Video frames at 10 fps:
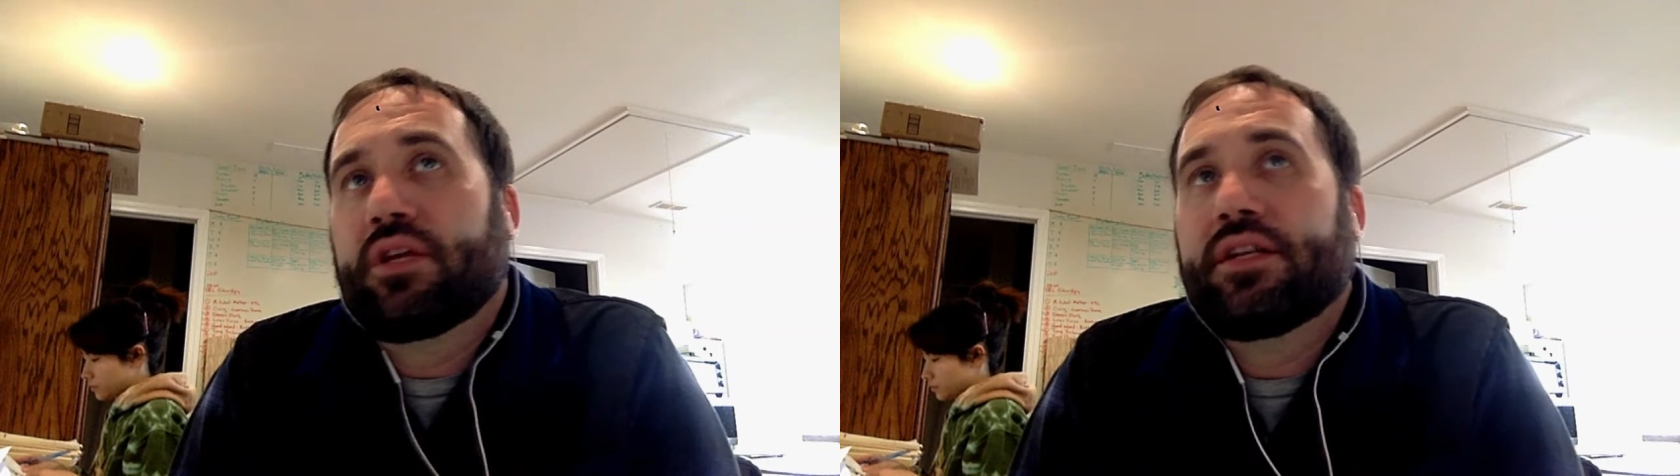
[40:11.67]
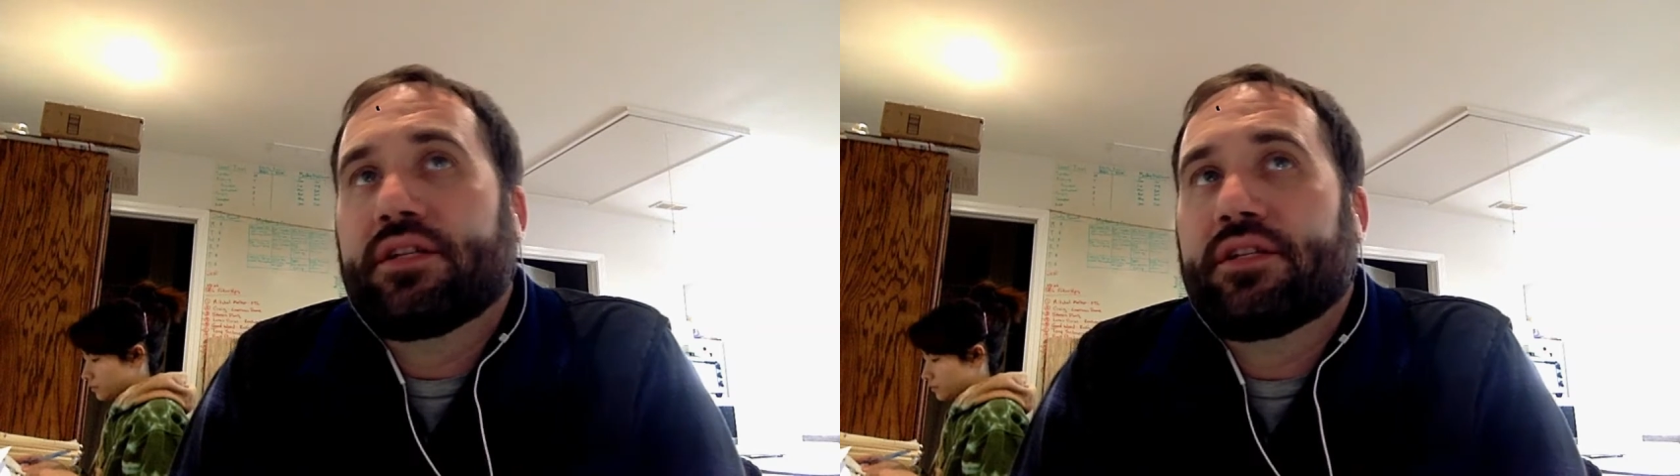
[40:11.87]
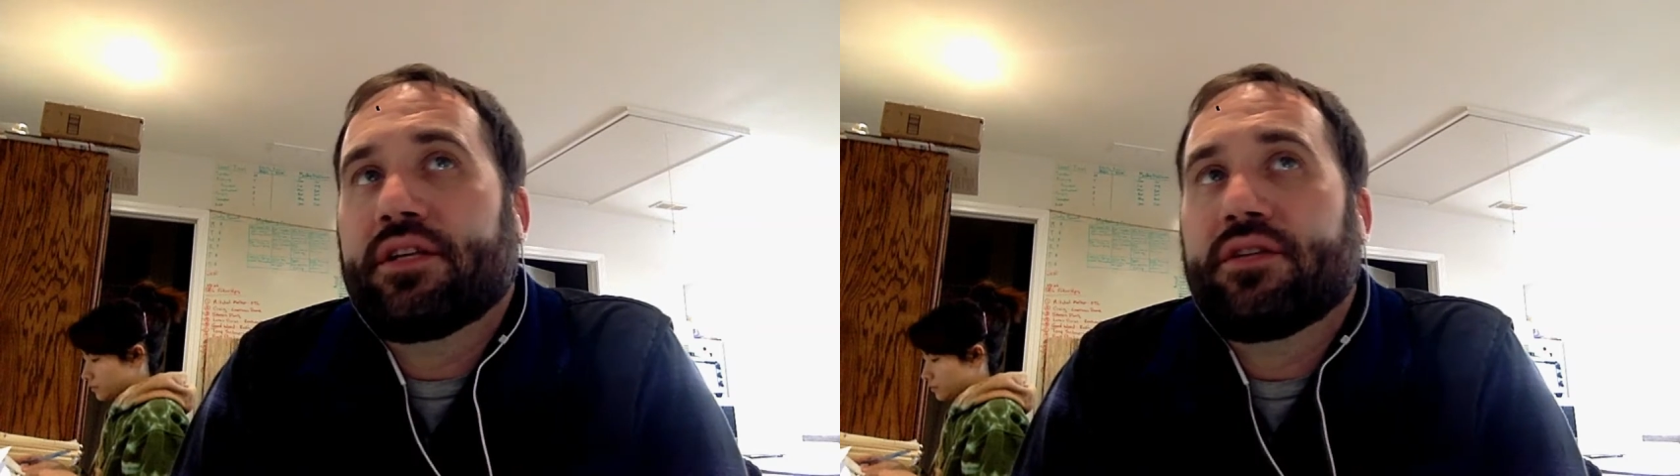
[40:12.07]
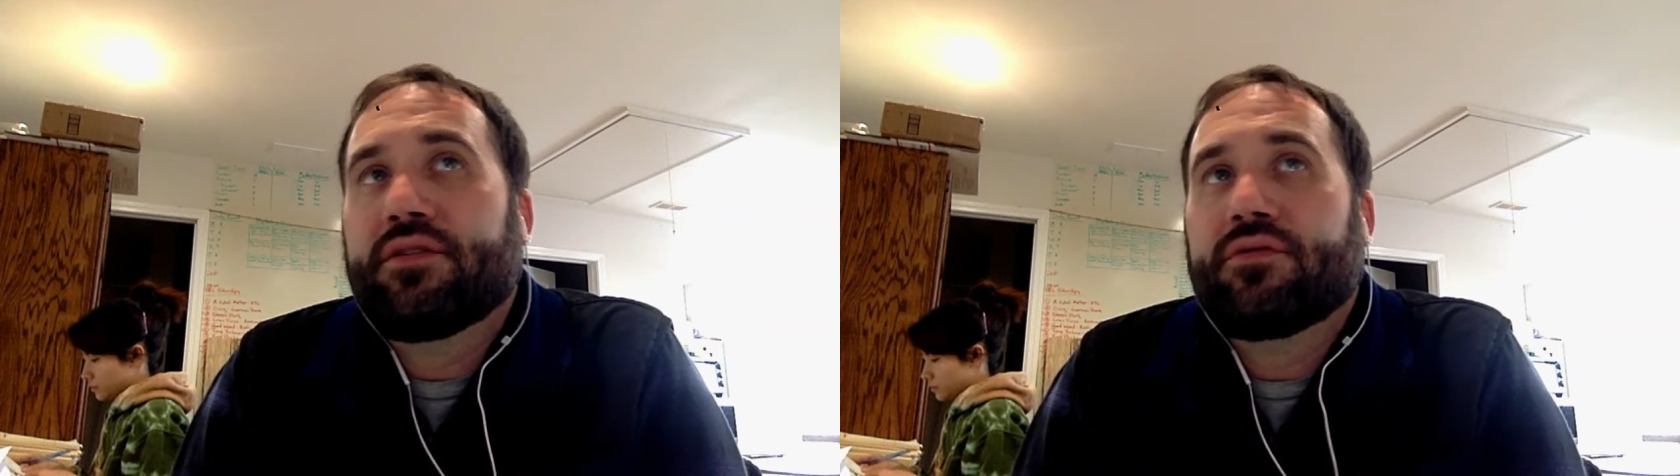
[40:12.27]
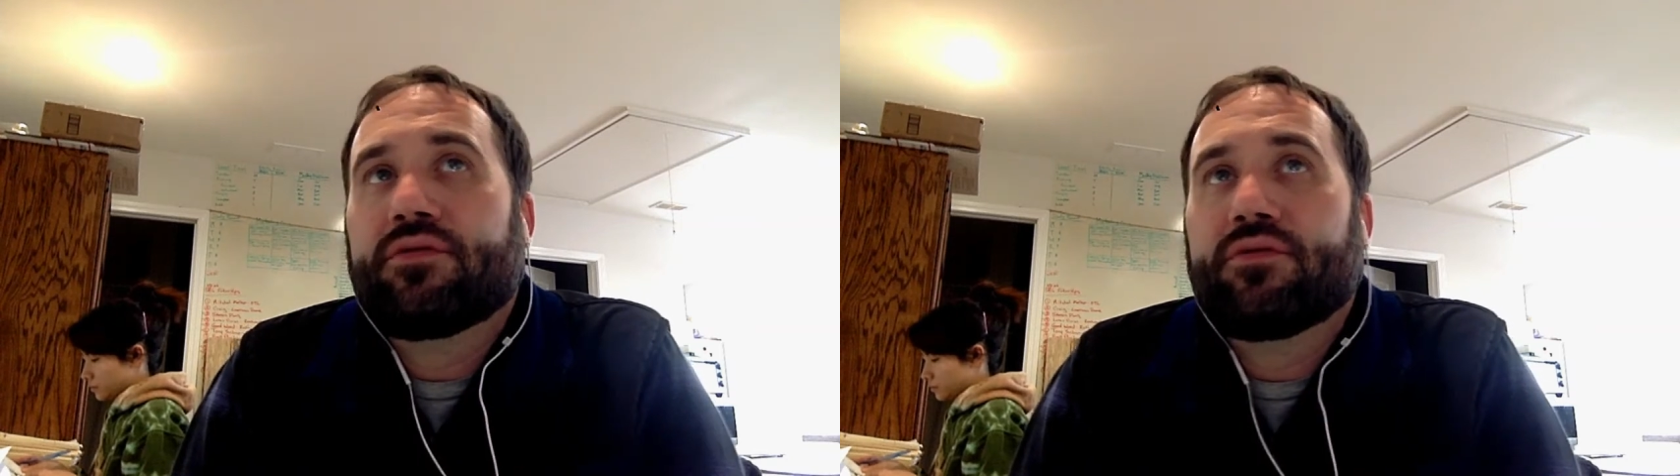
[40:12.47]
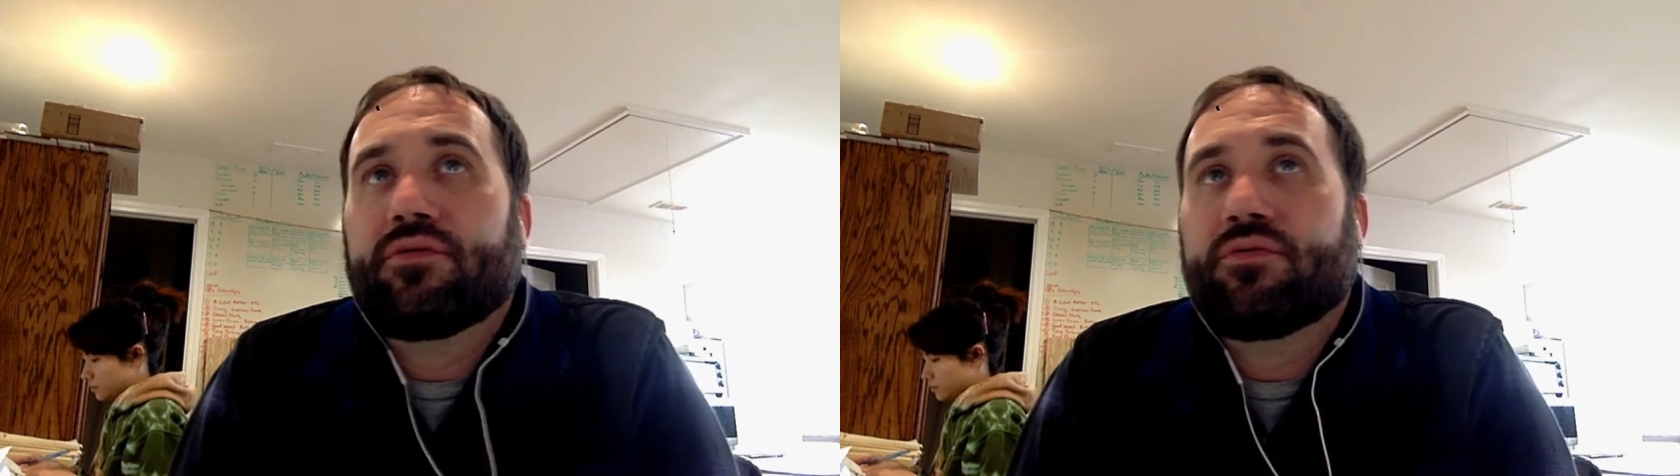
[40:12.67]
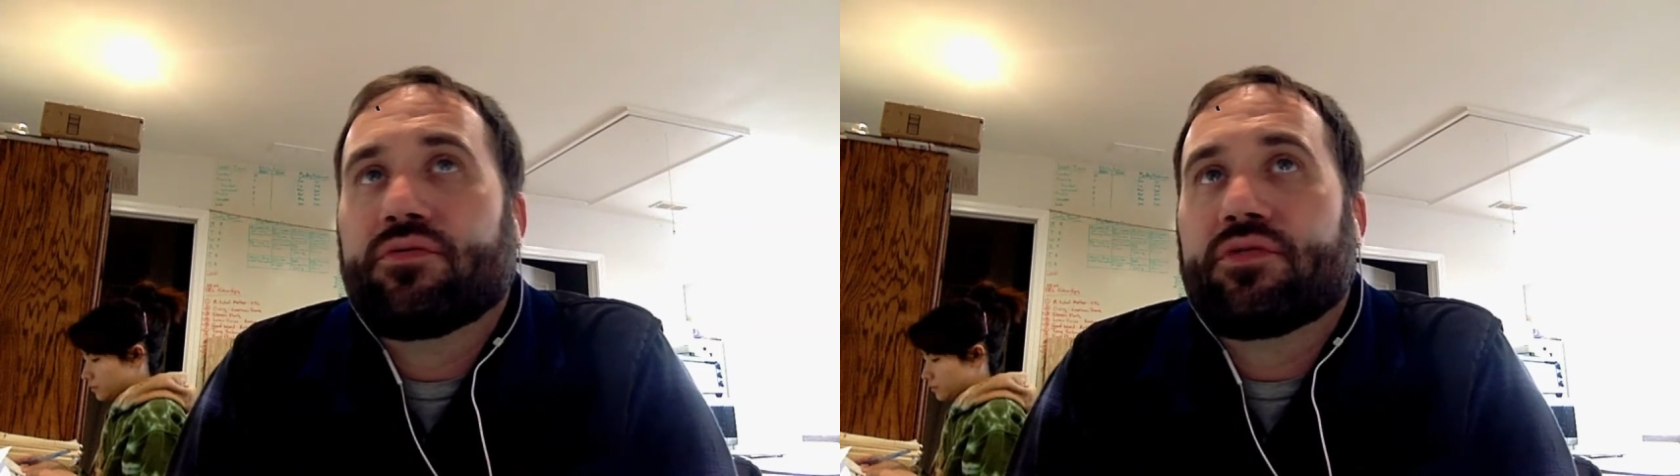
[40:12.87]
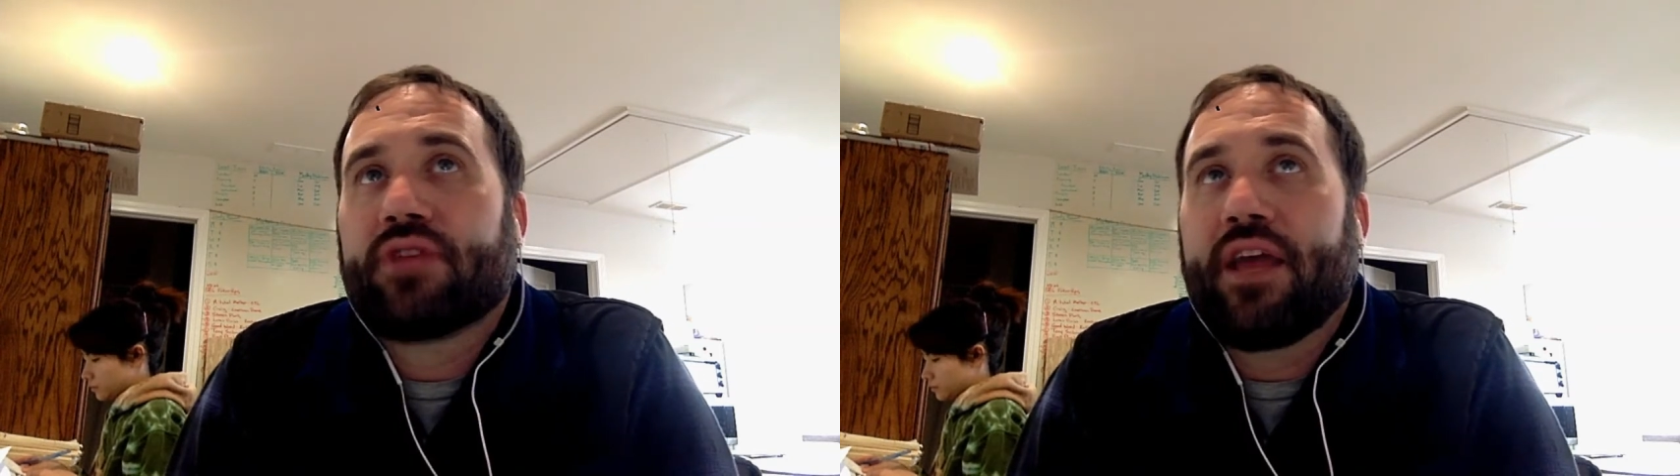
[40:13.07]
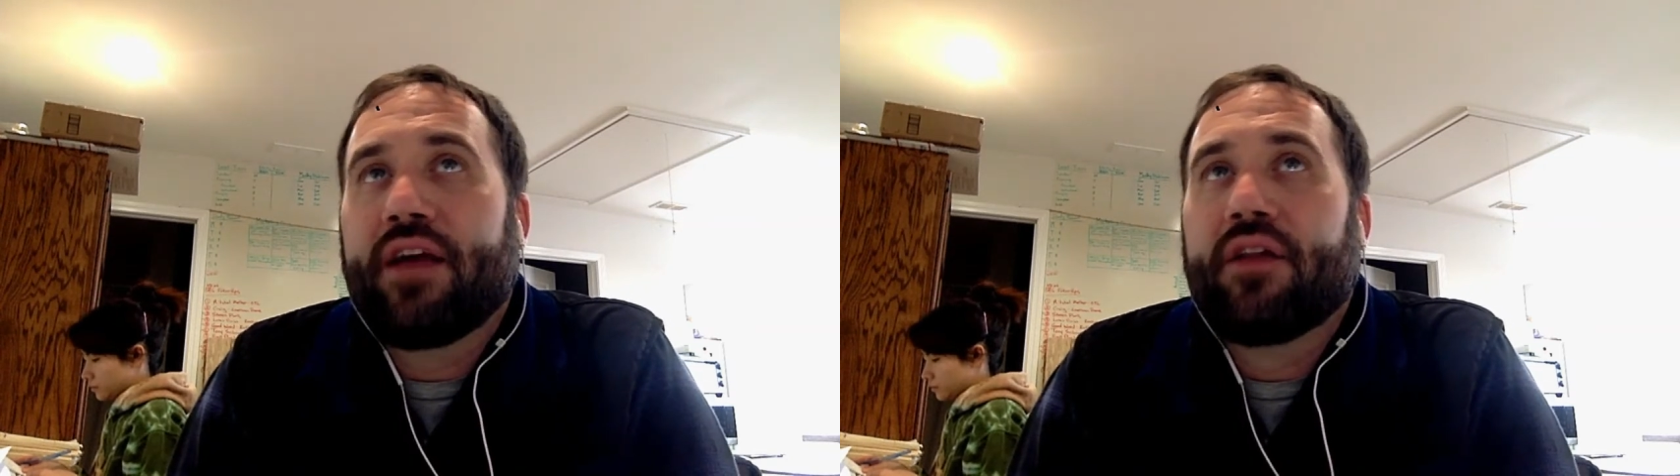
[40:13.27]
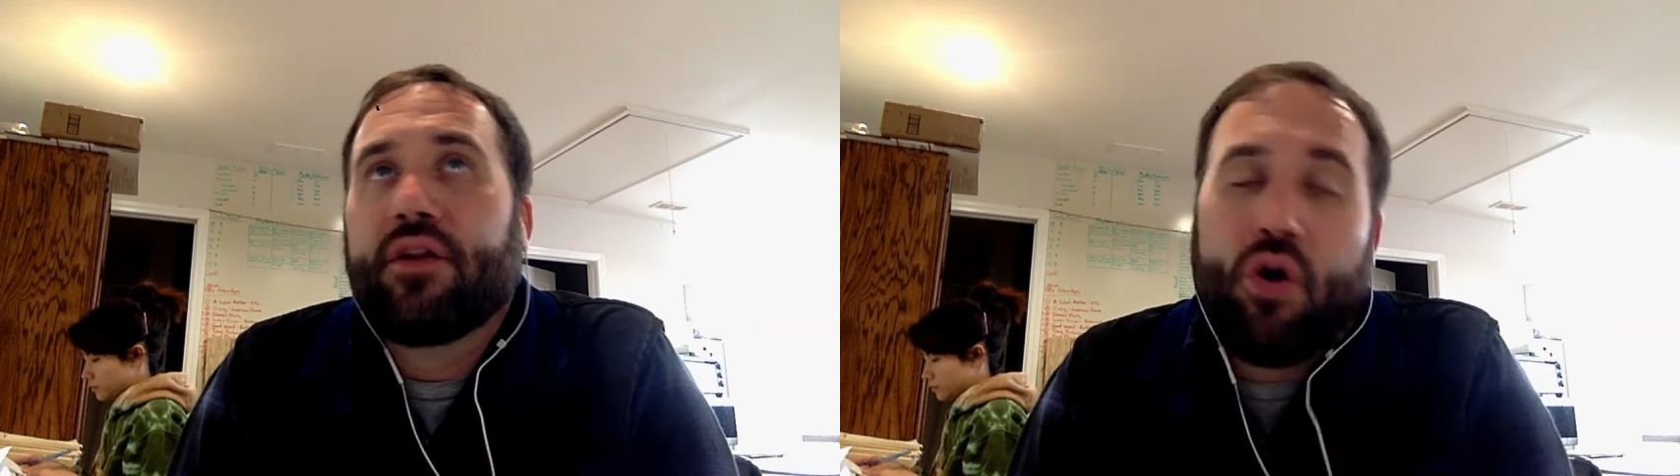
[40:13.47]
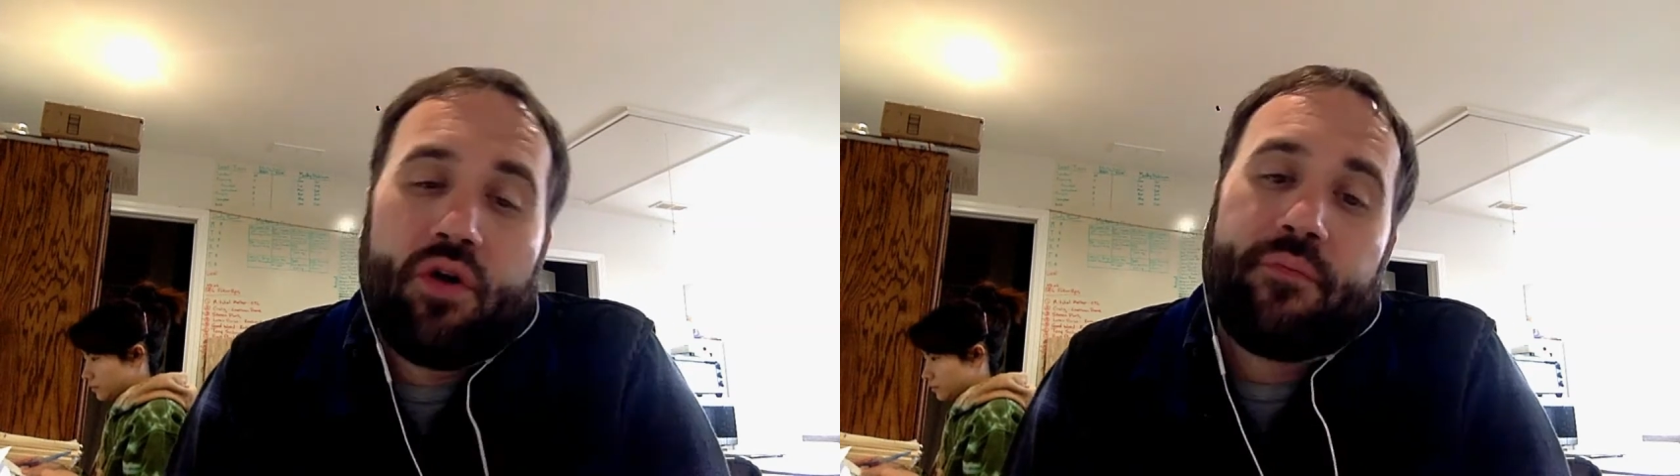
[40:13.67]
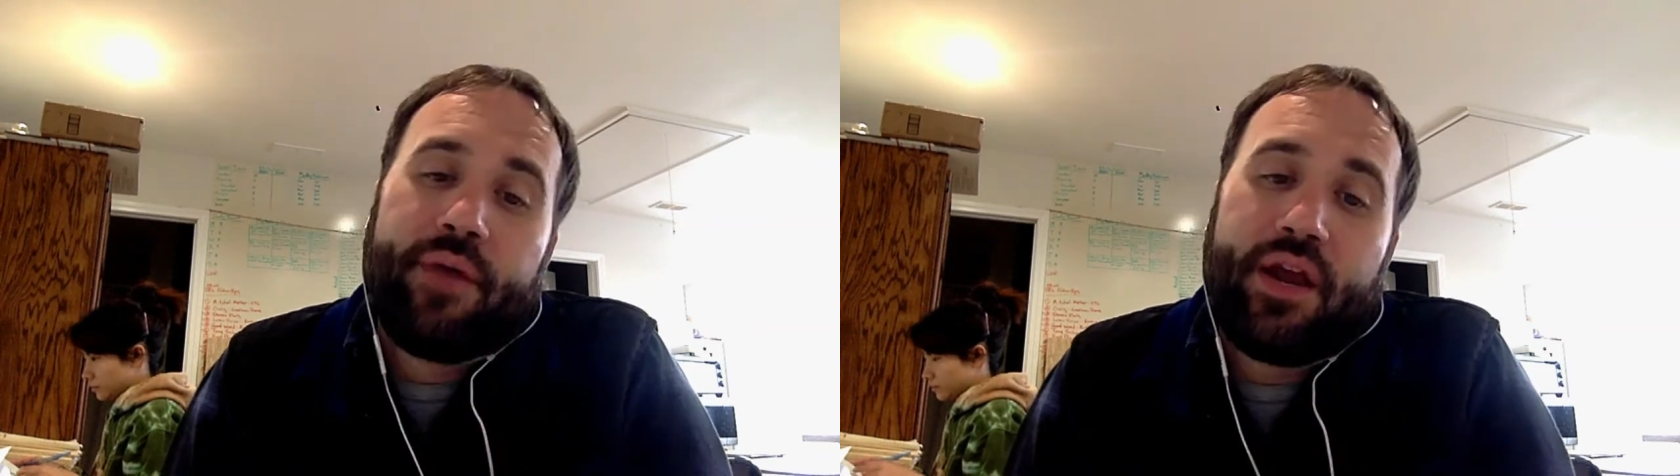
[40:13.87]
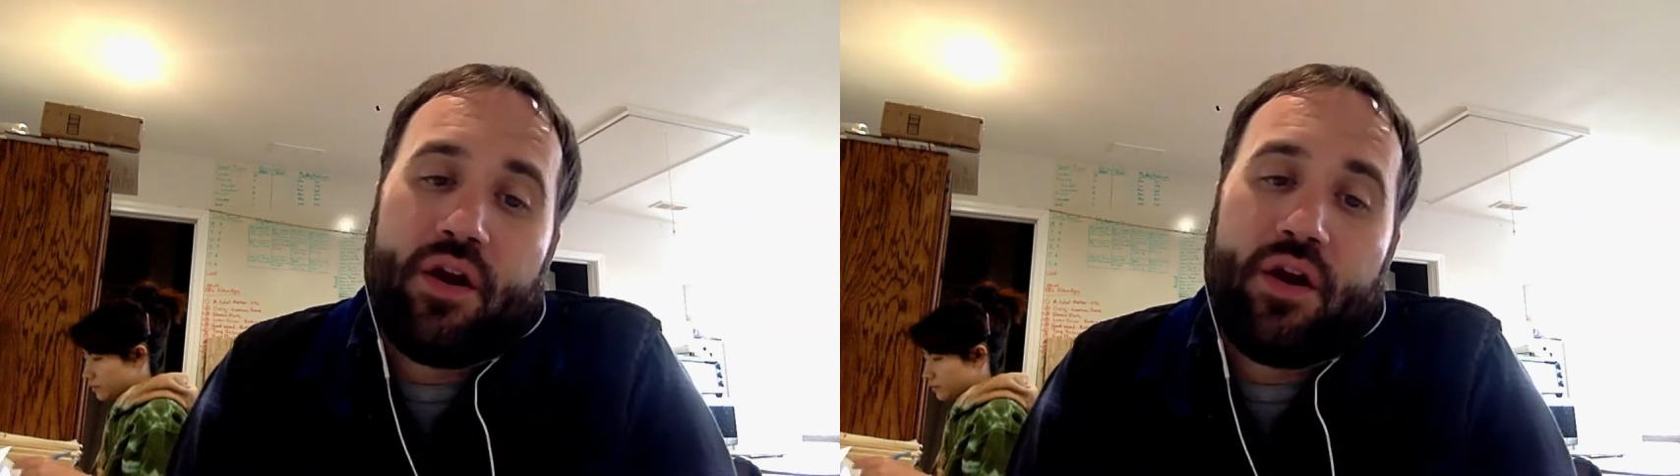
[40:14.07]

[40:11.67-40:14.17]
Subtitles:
continue to scale and automate